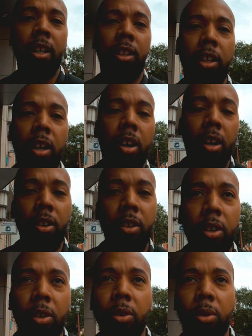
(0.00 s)
there are
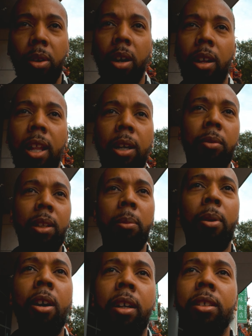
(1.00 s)
no like really
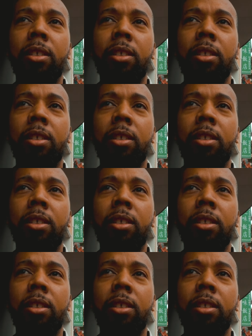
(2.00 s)
parking